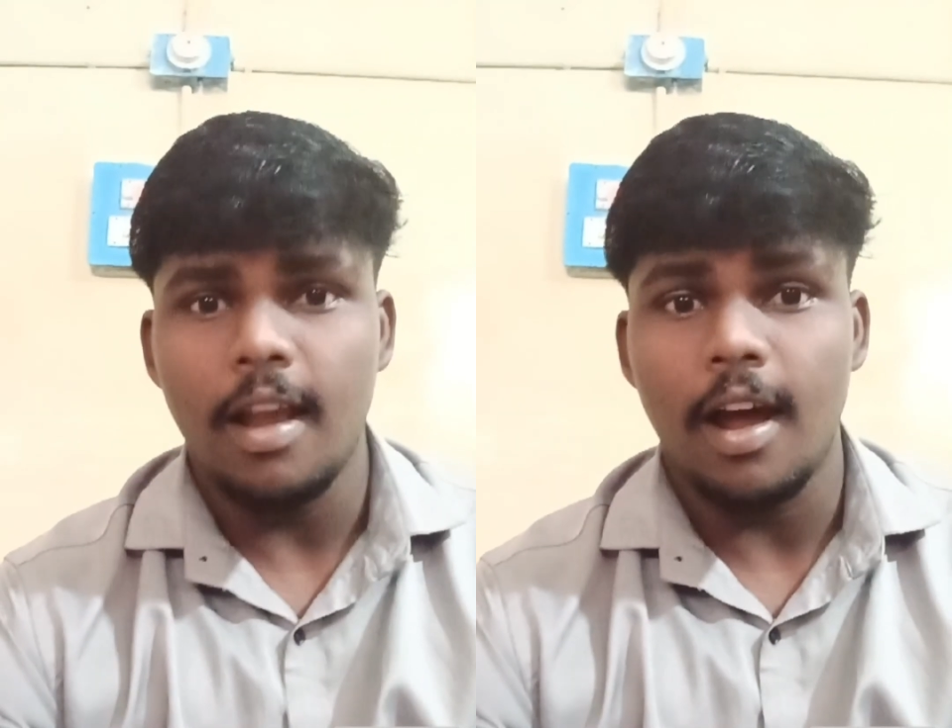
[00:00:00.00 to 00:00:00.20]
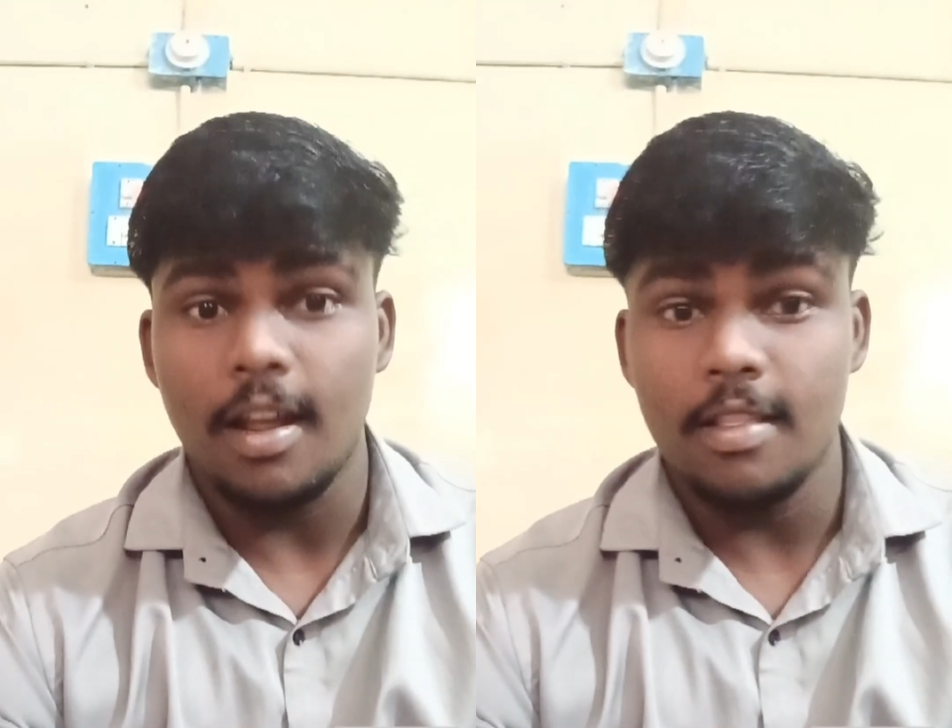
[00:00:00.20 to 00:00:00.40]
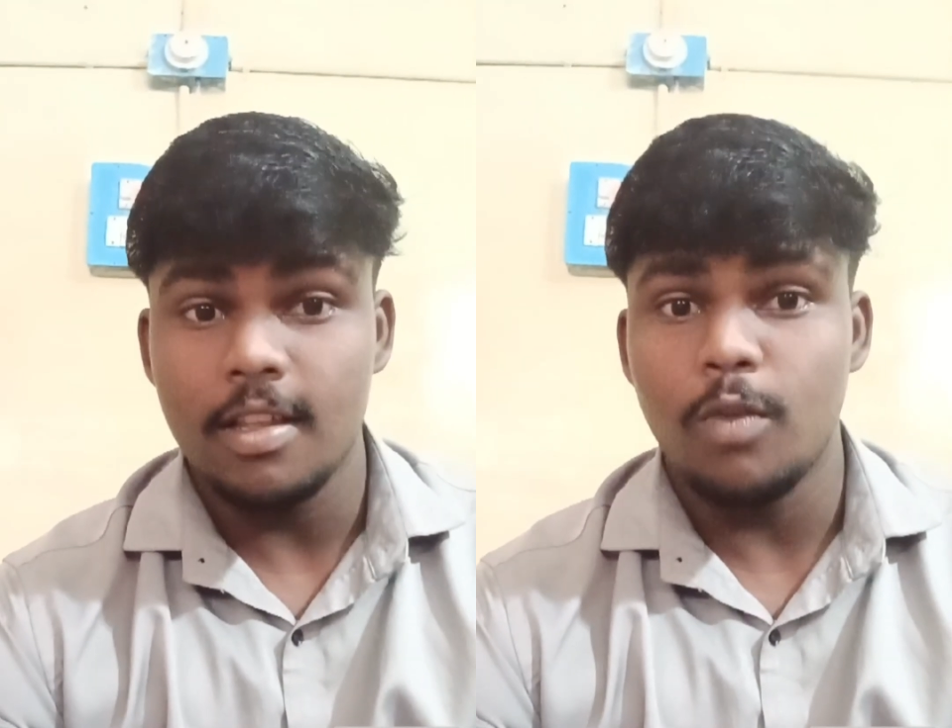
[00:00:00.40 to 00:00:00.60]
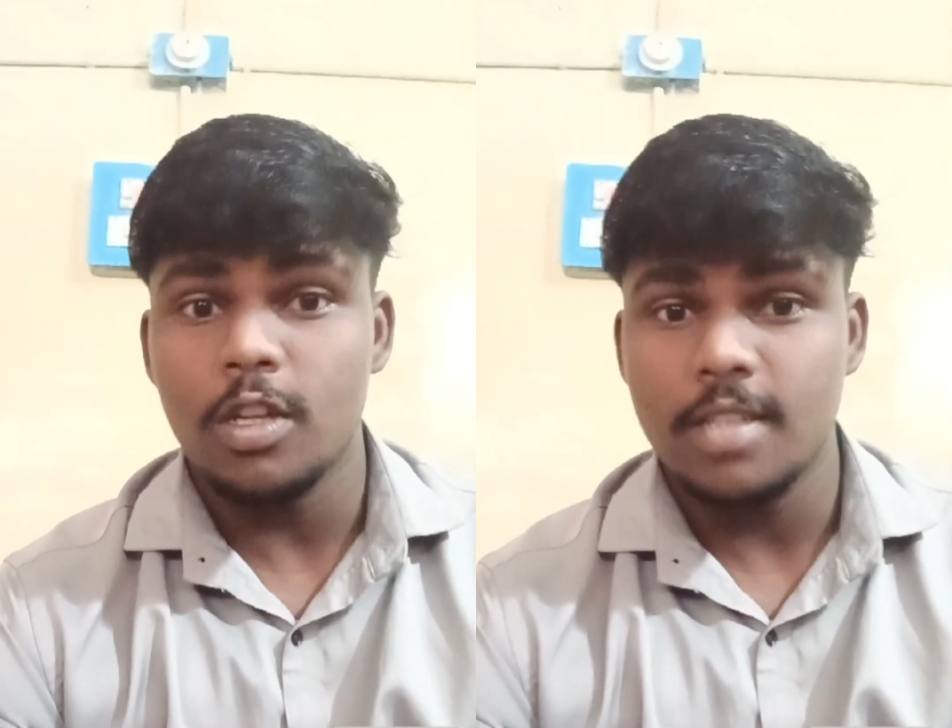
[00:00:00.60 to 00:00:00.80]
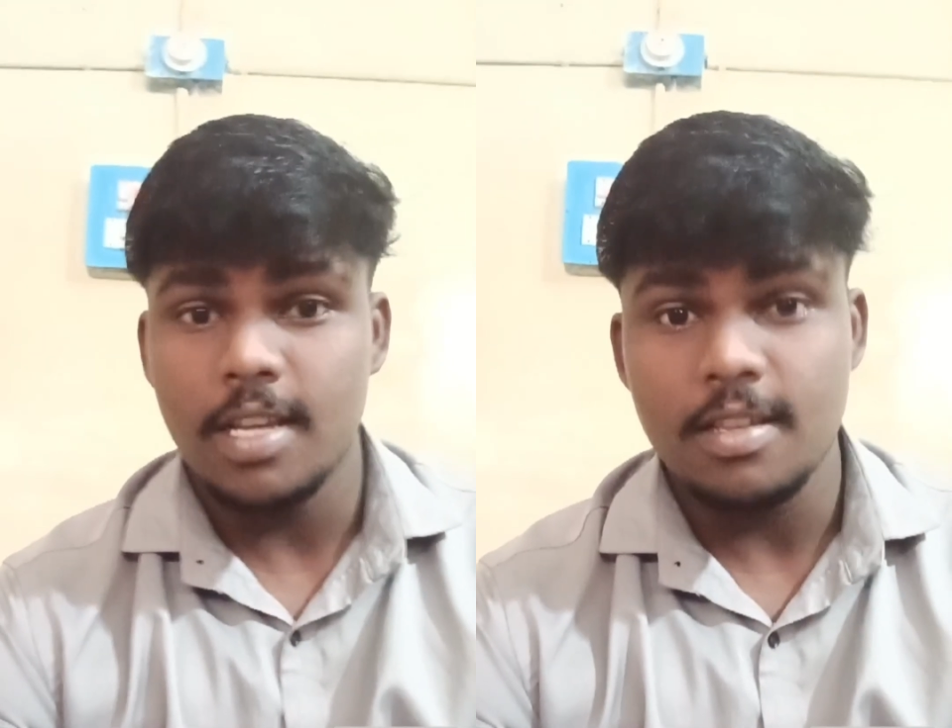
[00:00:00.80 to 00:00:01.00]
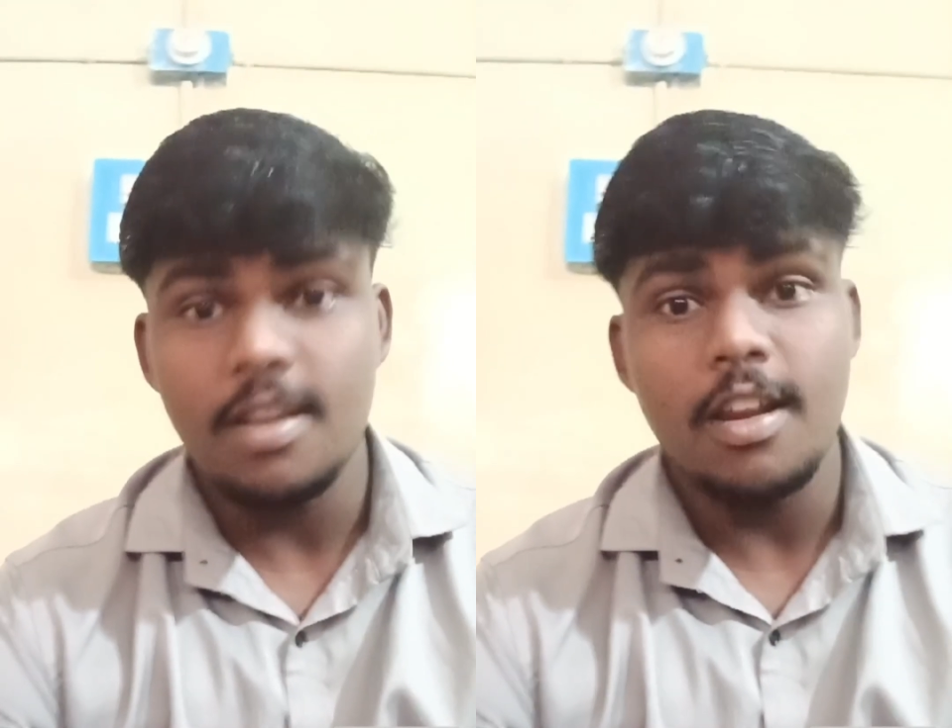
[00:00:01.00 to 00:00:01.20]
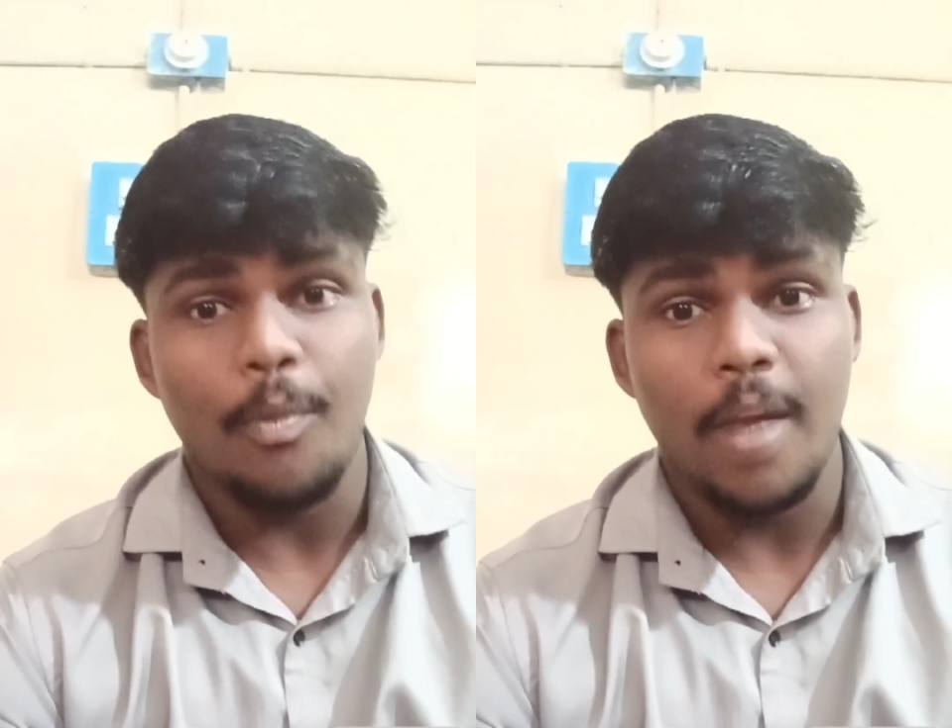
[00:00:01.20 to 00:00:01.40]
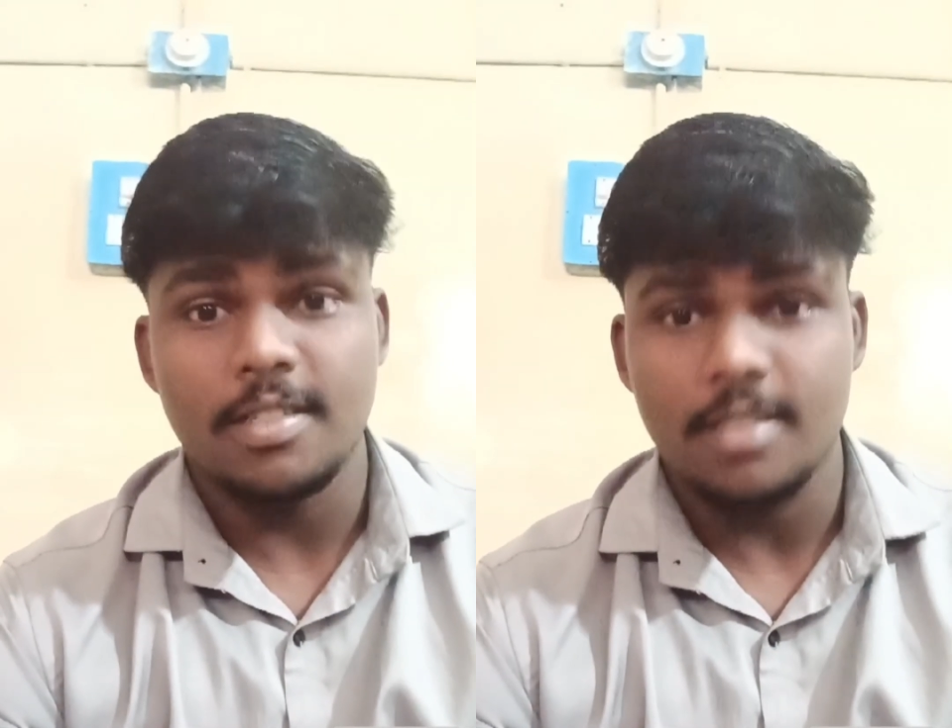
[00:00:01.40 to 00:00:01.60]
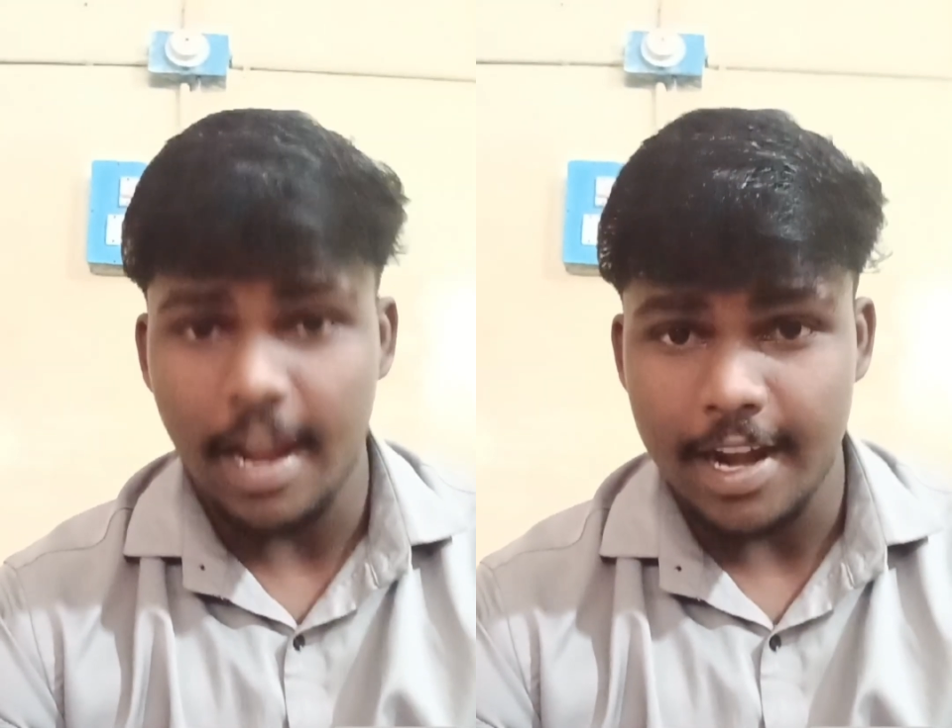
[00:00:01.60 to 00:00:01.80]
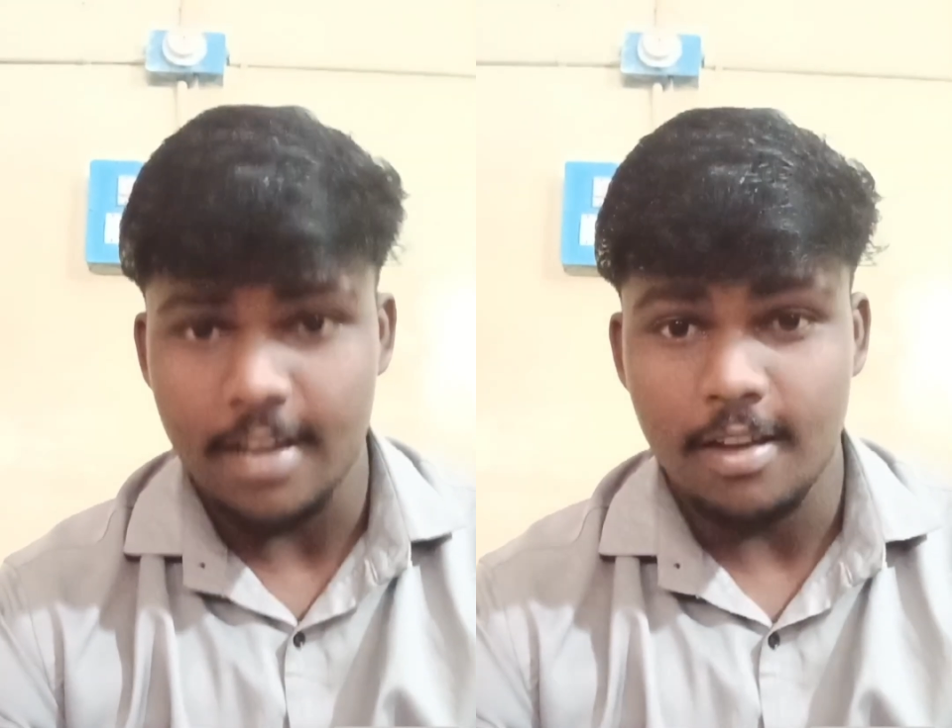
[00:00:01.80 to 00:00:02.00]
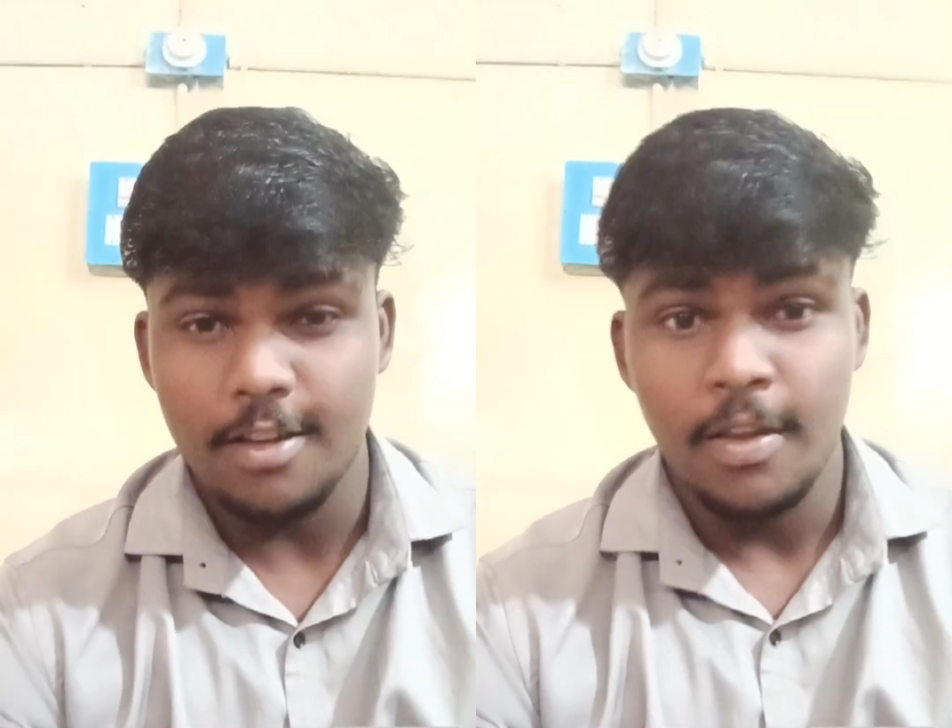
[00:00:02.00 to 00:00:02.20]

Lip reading: another workstation remains idle,